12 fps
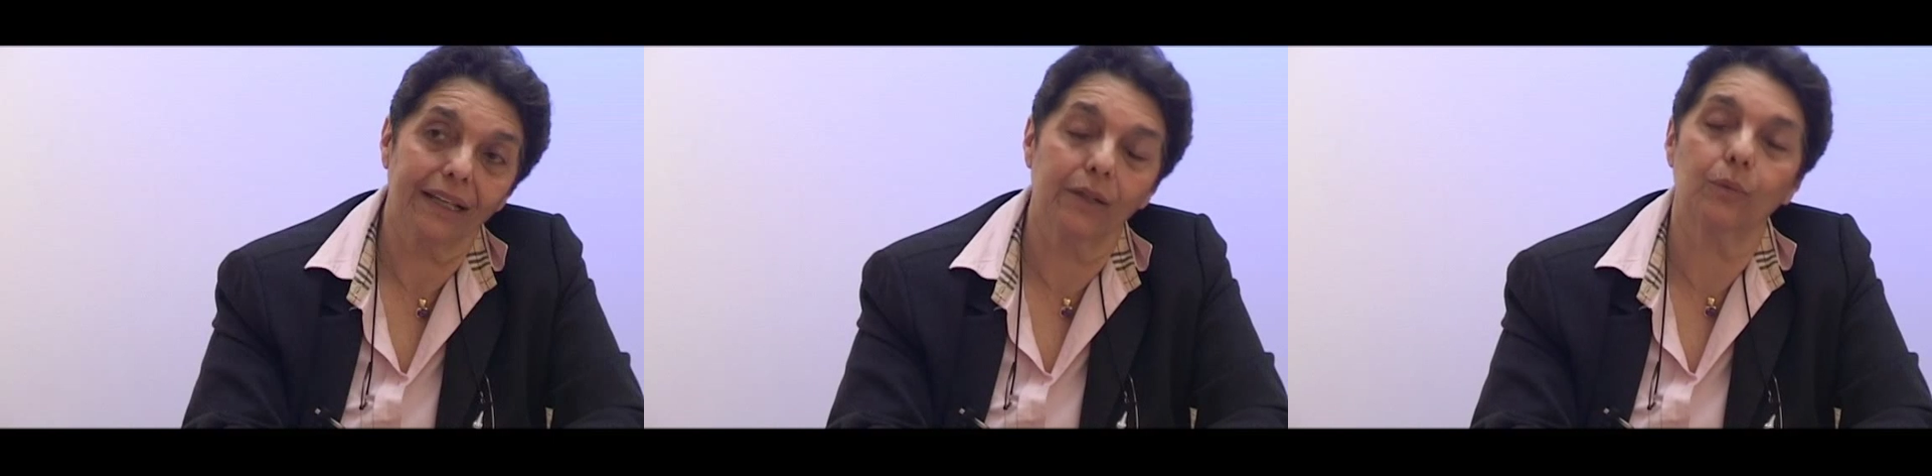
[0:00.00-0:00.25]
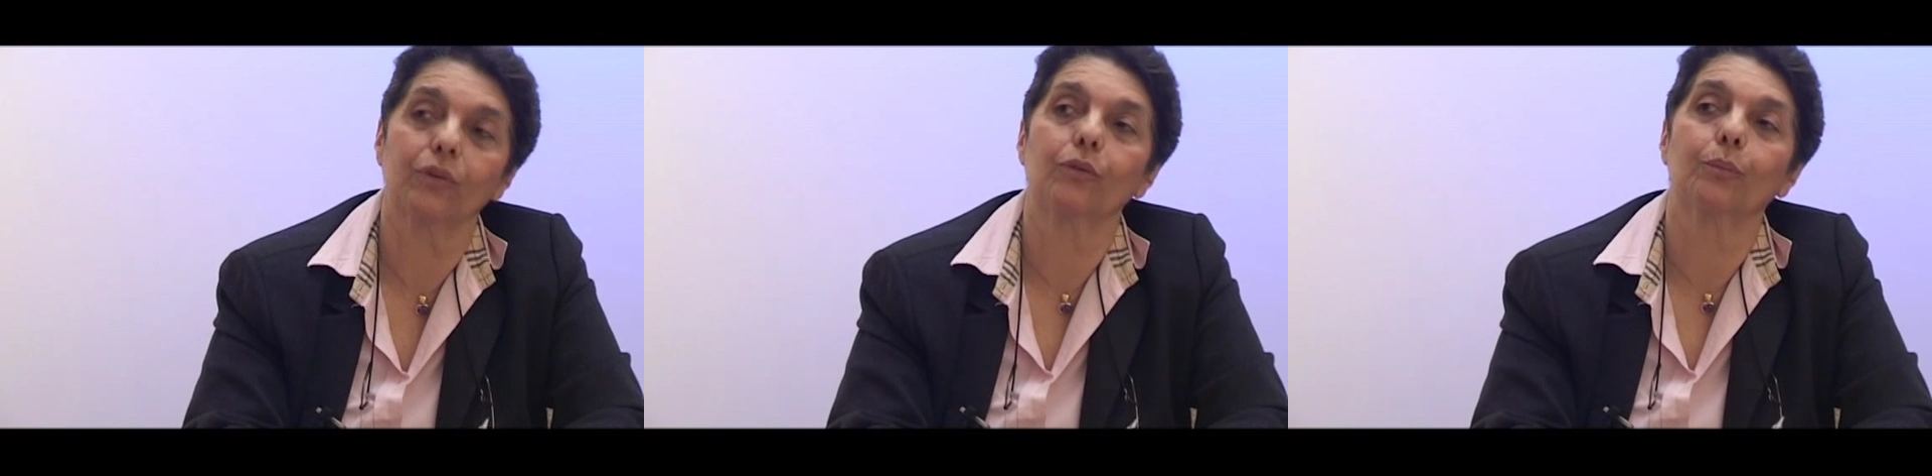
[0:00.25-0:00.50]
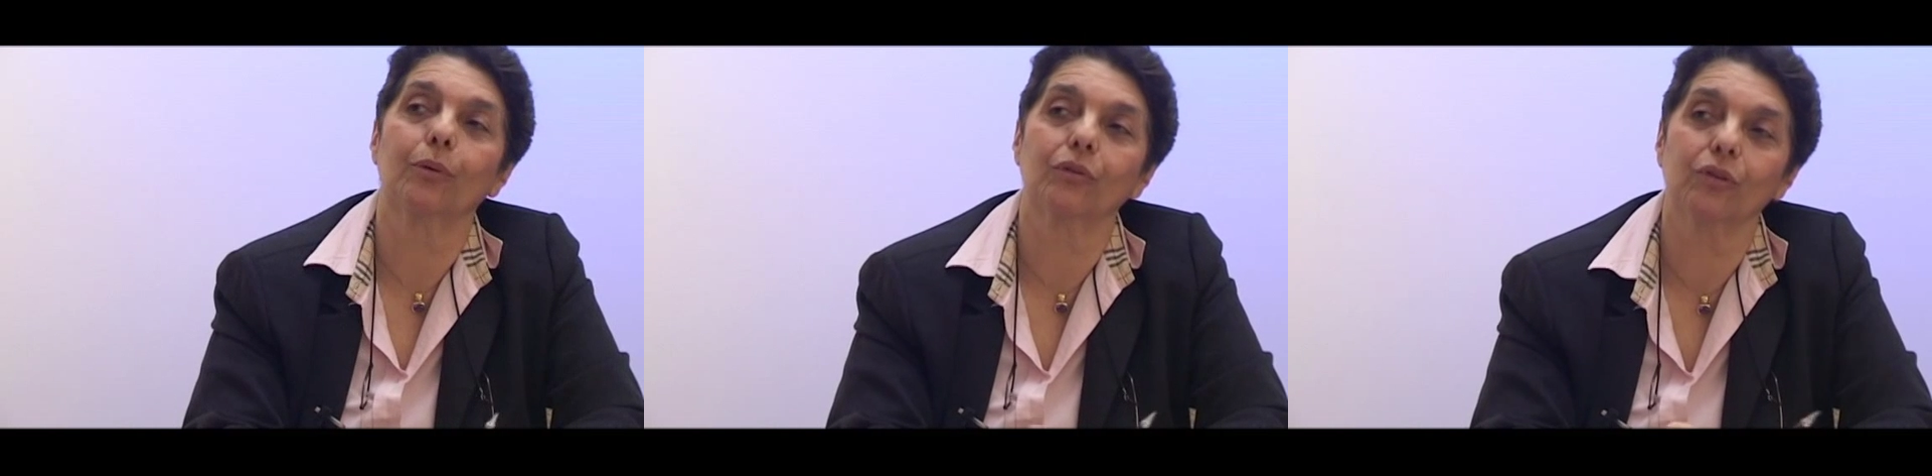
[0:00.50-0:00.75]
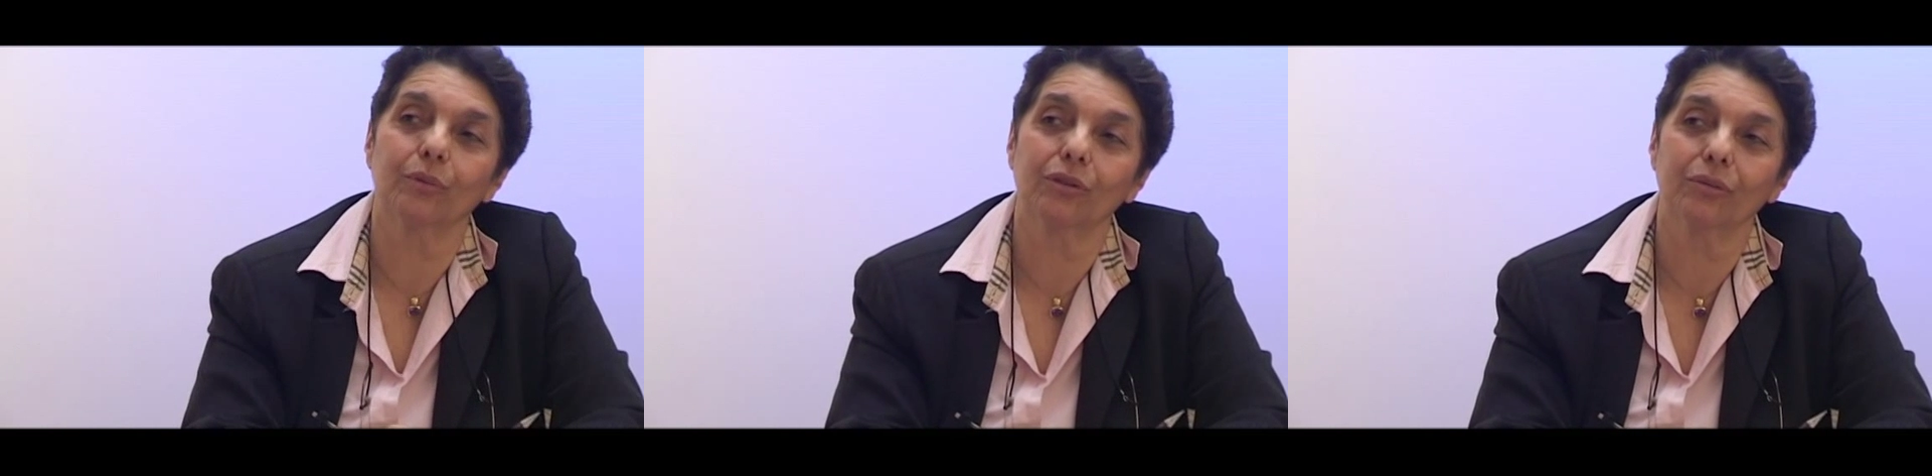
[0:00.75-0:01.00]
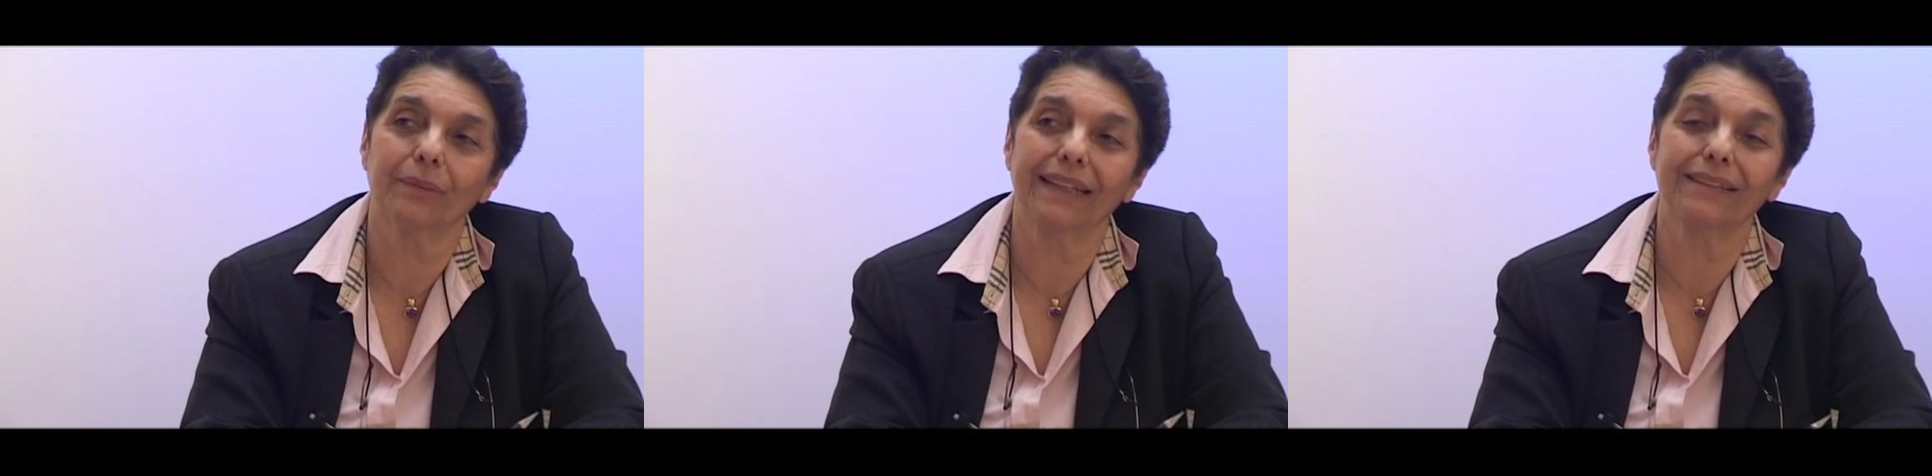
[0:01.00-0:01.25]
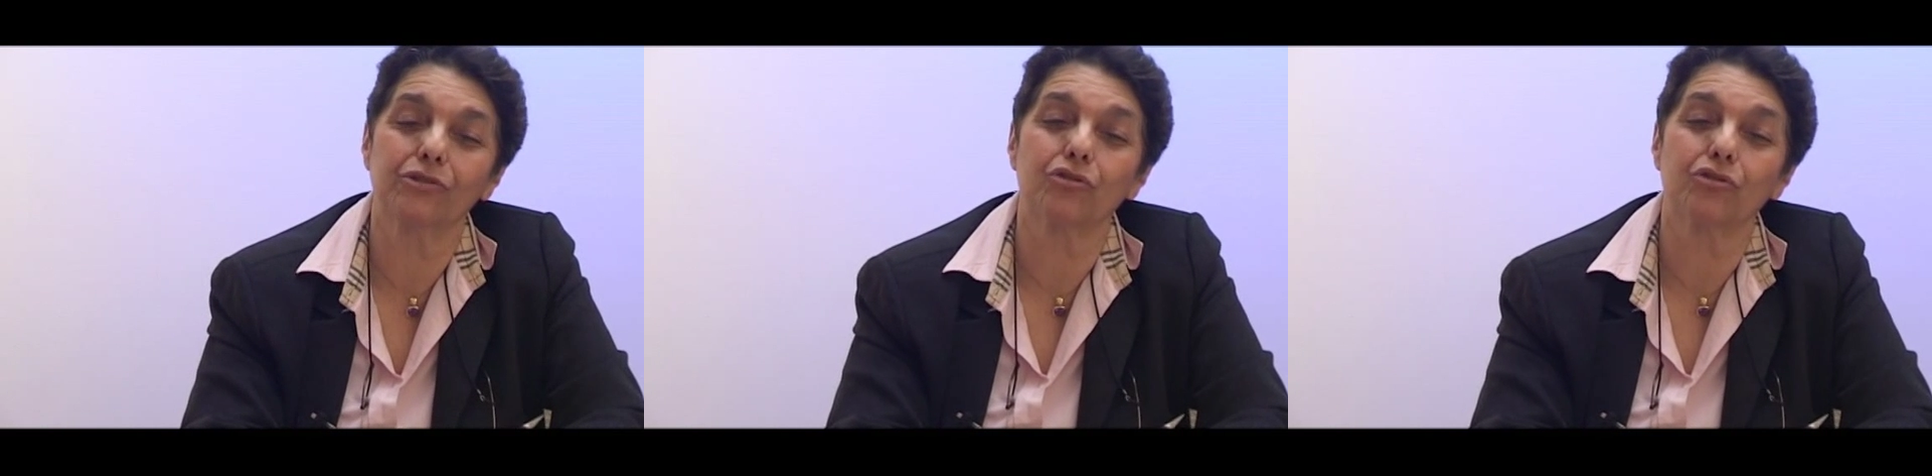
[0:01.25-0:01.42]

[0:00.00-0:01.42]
it was possible to make